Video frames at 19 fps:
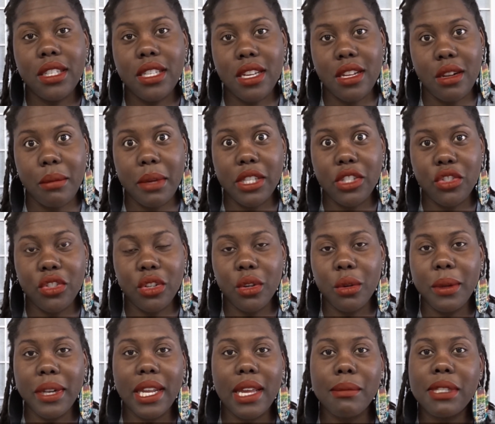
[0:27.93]
know my struggle
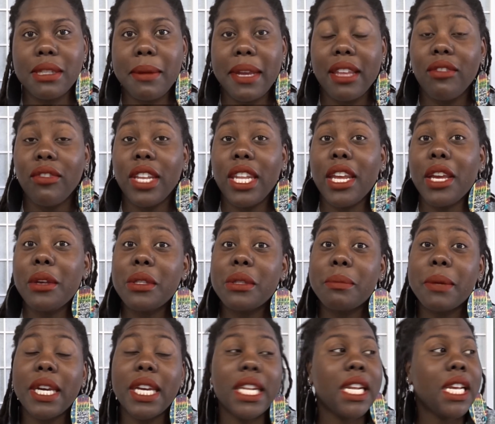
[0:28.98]
when it comes to making
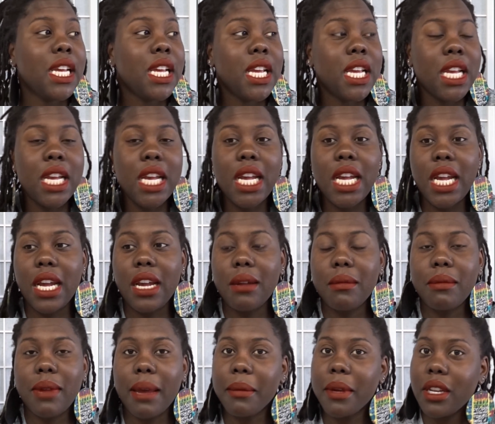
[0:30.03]
videos, but
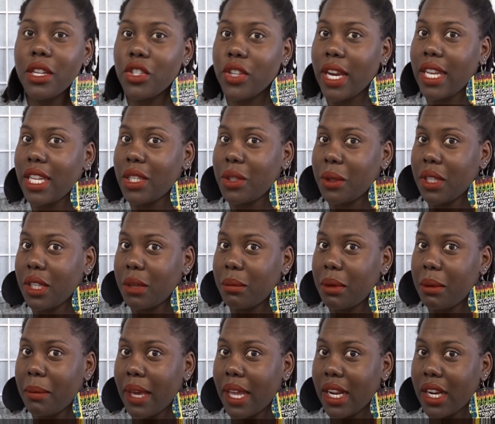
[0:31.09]
I'm gonna try to do a little
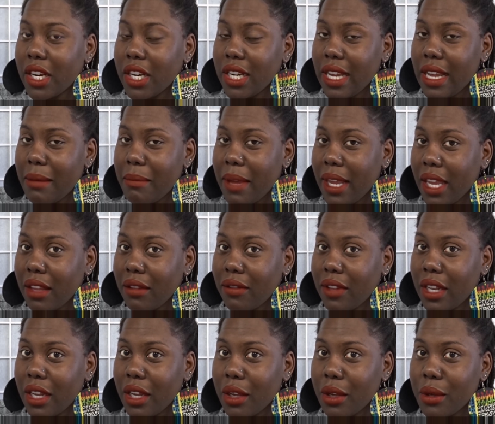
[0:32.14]
bit better at making
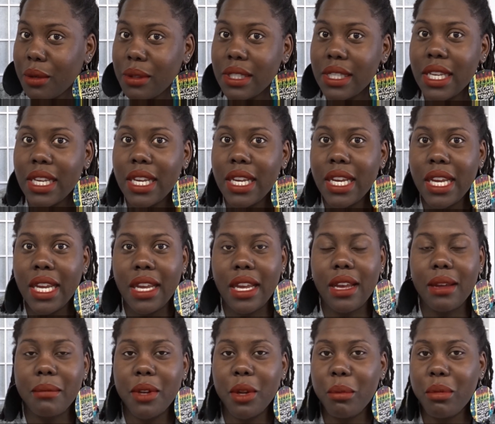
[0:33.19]
videos.
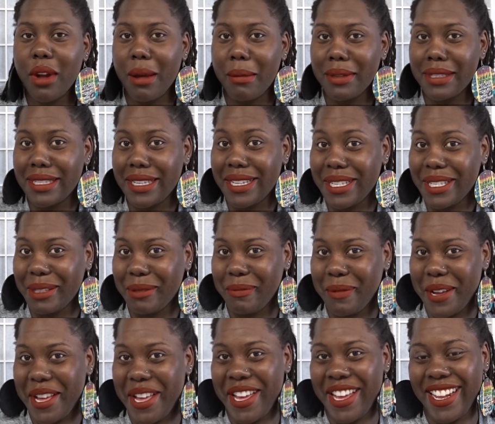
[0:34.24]
No promises,
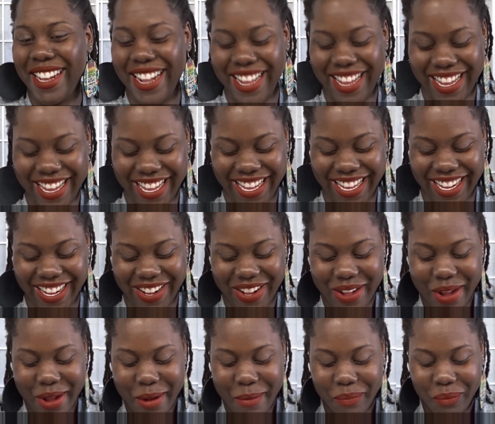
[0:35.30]
but
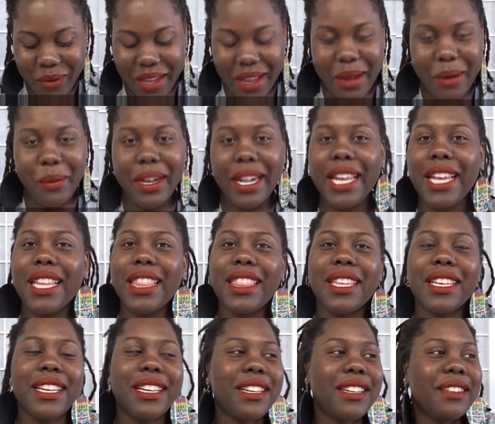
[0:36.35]
when I get
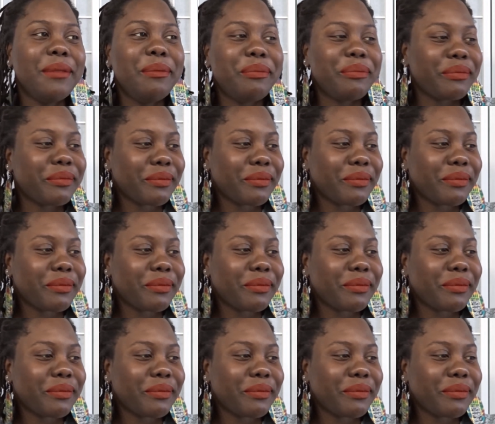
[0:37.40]
the,